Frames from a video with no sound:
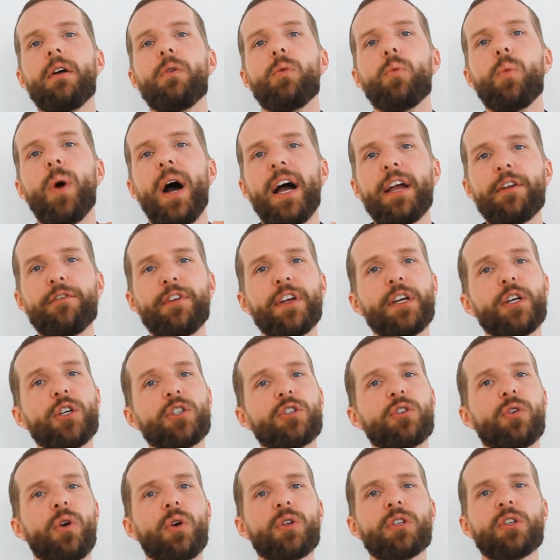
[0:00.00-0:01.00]
Wi-Fi
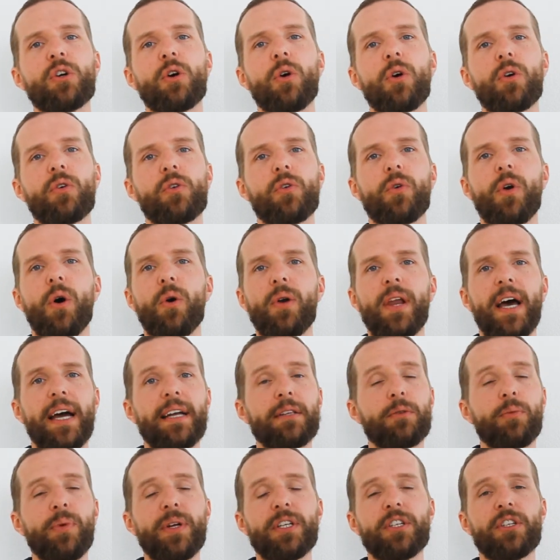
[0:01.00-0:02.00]
controlled grow
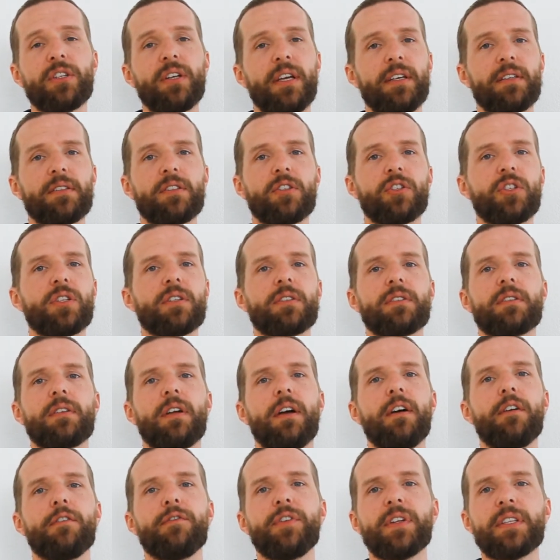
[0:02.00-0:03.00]
light, which is just
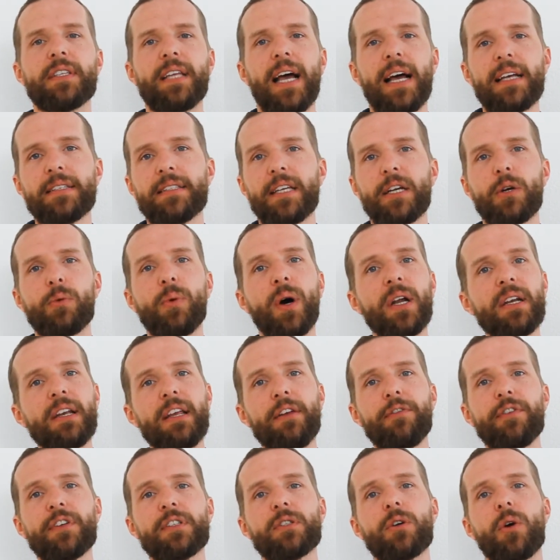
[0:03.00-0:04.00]
fantastic. One
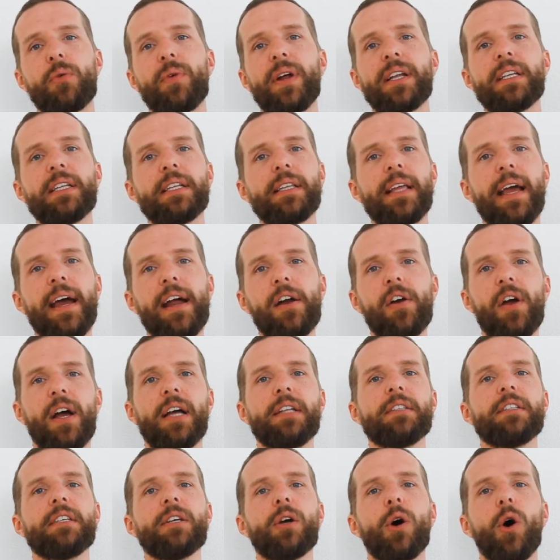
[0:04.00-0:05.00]
leaf is already there
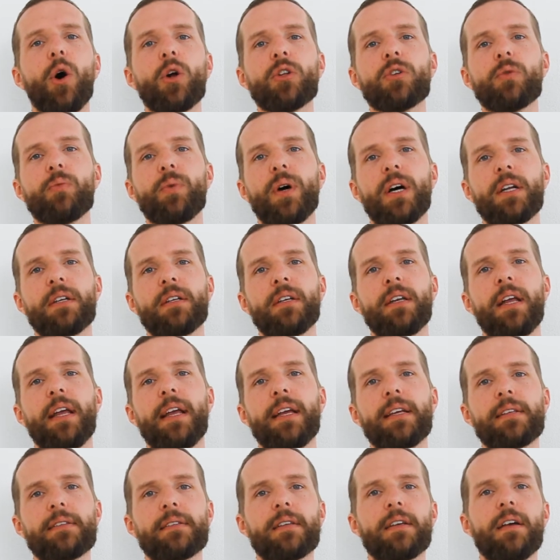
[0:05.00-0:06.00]
and the other one
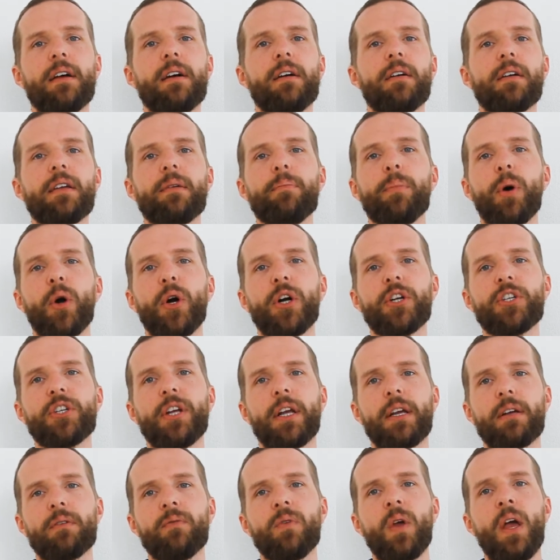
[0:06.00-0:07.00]
is
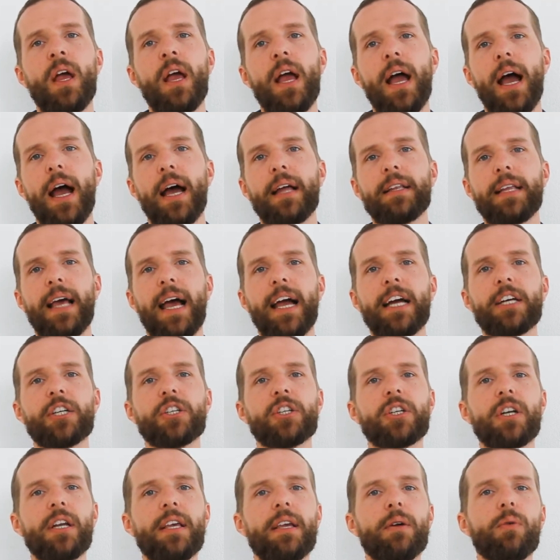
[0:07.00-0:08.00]
emerging. And
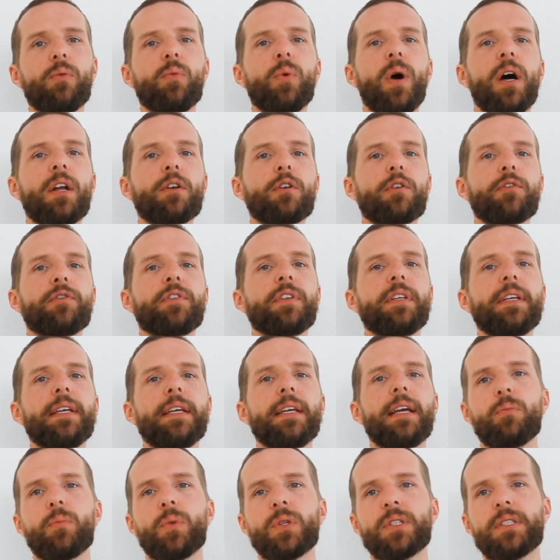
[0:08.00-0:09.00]
actually one of
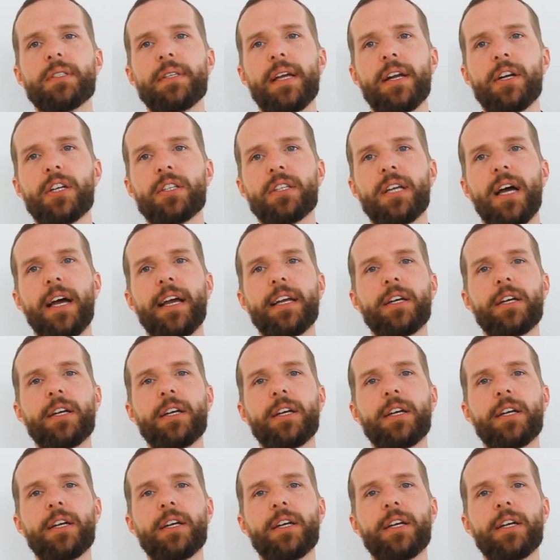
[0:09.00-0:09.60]
the Monstera Thai